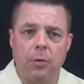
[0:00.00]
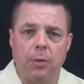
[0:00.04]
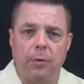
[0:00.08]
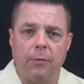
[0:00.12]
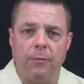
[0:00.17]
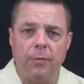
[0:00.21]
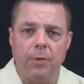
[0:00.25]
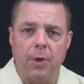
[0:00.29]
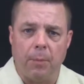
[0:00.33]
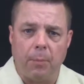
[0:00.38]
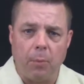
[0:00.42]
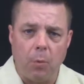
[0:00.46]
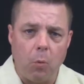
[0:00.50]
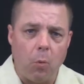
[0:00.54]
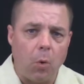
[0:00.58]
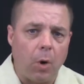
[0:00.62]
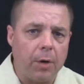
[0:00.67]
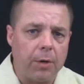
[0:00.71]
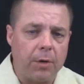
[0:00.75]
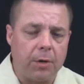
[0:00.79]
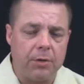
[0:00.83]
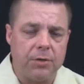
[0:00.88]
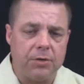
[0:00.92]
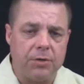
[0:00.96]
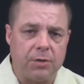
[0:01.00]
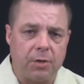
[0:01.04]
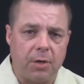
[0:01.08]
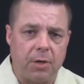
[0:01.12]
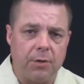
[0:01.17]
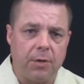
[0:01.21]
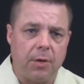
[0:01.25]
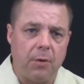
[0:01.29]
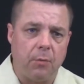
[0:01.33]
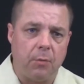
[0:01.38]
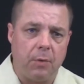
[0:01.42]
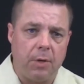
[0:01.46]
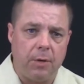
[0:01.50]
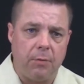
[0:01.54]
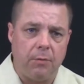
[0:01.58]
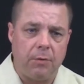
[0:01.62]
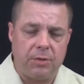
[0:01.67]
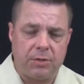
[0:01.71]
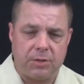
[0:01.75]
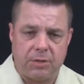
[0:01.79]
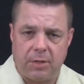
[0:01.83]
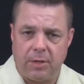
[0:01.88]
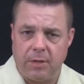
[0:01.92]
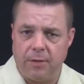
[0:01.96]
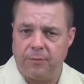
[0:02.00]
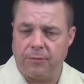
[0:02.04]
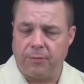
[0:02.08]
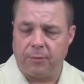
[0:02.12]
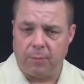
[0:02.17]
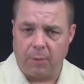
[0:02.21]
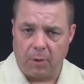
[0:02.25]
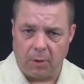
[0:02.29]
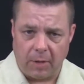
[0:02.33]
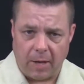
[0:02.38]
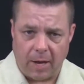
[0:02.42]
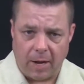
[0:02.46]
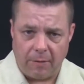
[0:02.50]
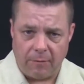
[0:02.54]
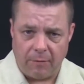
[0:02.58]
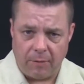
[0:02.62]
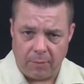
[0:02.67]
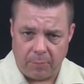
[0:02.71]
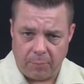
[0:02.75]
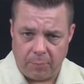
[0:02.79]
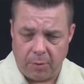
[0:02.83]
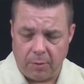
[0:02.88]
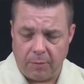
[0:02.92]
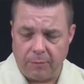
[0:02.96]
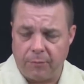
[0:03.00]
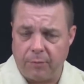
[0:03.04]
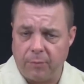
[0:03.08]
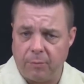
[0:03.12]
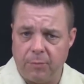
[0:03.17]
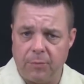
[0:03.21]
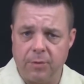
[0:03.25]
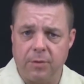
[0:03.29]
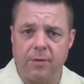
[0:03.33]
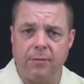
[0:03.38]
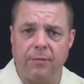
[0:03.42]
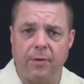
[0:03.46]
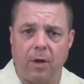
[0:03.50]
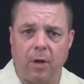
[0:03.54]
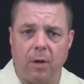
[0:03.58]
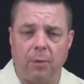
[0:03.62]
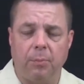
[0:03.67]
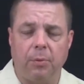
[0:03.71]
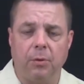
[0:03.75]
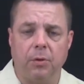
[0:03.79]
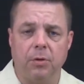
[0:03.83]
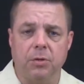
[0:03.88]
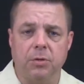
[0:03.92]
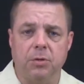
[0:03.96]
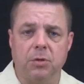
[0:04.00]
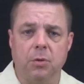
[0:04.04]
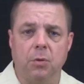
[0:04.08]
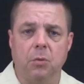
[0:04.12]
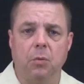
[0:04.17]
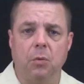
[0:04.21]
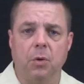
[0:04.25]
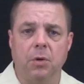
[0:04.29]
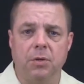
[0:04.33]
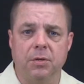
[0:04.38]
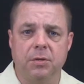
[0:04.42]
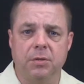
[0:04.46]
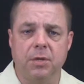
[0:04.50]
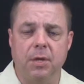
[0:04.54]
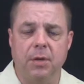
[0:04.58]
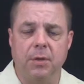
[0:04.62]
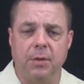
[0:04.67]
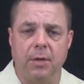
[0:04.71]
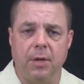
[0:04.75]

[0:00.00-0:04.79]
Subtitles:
The number one concern that we received from a lot of input from the developers was